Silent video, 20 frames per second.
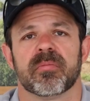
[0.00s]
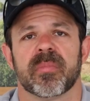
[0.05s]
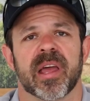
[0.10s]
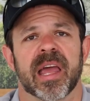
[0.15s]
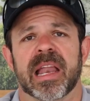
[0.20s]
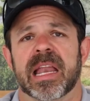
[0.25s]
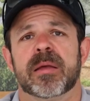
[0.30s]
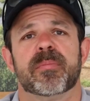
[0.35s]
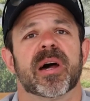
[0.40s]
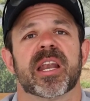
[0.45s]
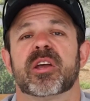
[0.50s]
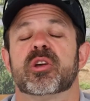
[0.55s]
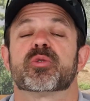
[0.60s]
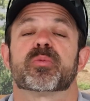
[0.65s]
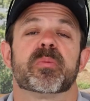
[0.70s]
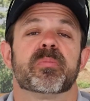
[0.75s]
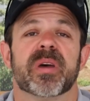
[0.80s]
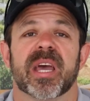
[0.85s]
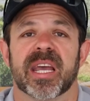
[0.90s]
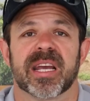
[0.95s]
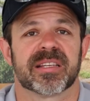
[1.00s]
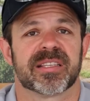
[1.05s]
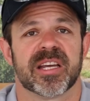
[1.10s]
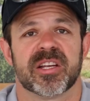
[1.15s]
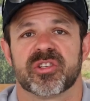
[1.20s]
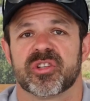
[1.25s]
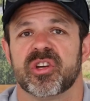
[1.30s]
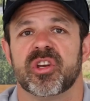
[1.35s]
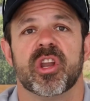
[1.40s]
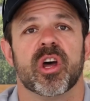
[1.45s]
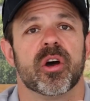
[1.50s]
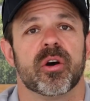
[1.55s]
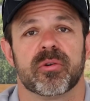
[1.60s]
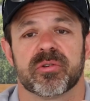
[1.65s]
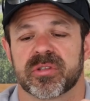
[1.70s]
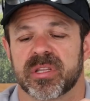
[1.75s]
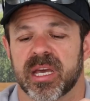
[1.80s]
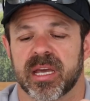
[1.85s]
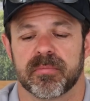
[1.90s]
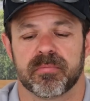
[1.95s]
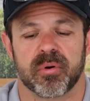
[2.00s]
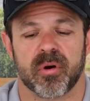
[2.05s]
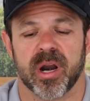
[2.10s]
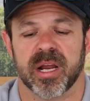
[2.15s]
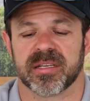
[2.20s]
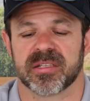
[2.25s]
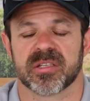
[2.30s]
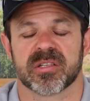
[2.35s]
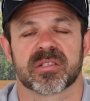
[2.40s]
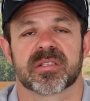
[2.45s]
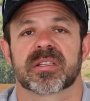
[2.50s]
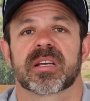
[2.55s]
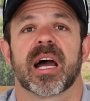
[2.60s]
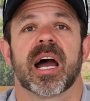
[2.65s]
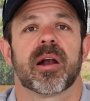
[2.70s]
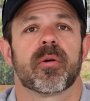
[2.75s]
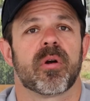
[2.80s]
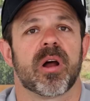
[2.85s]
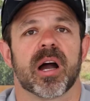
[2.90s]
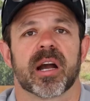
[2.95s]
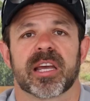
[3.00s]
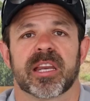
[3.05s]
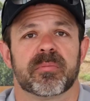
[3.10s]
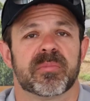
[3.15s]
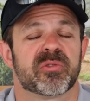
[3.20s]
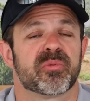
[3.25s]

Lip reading: Anybody who's been paying attention knows that prices skyrocketed